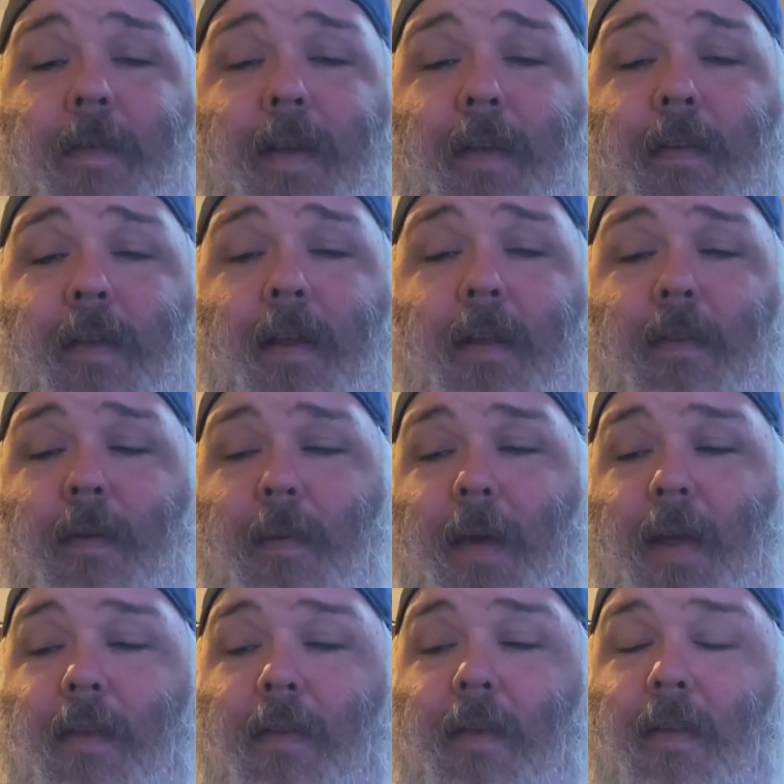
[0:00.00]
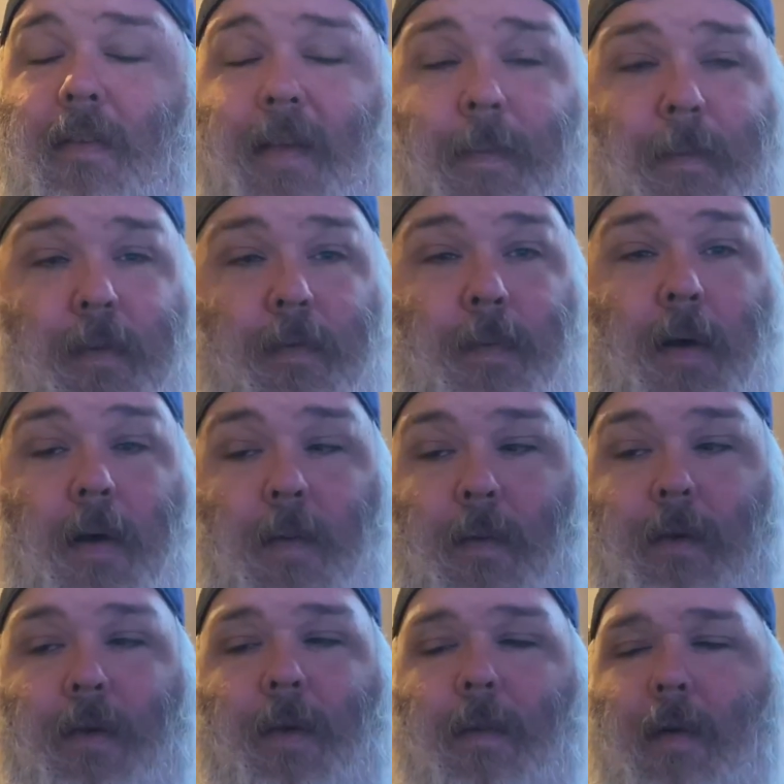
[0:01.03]
cents a piece except the Spawn,
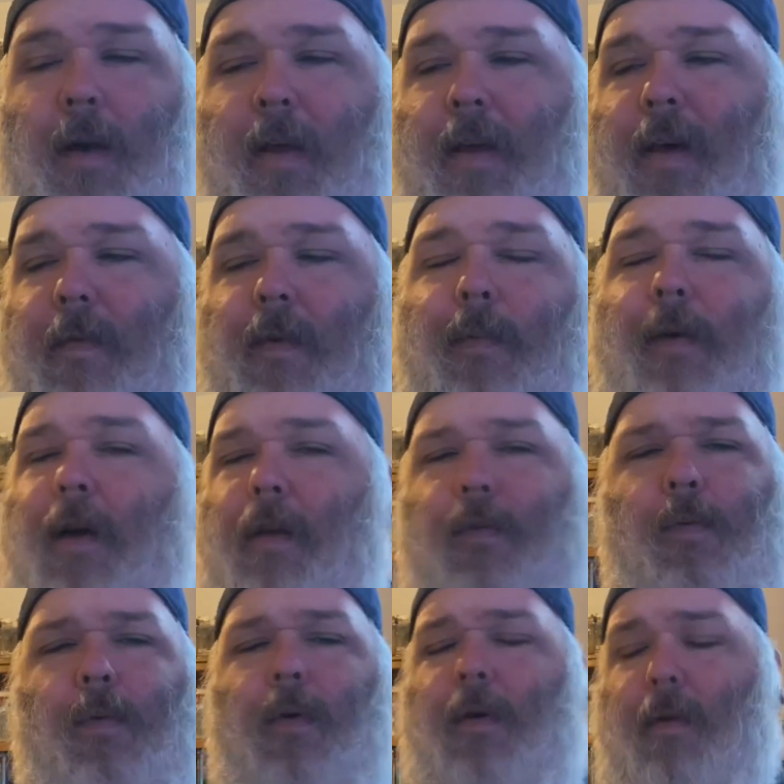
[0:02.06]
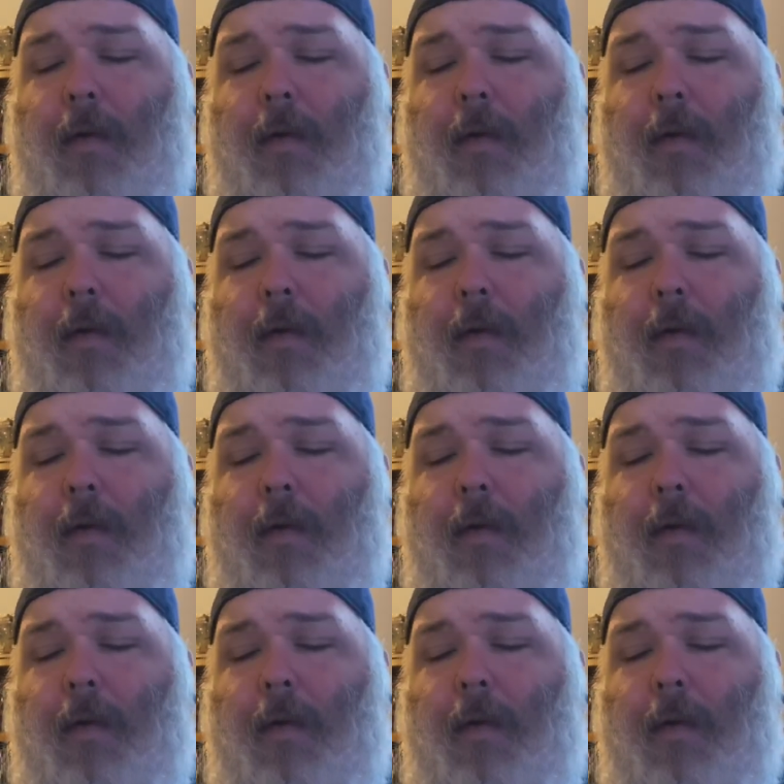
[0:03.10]
which you wanted cover price for.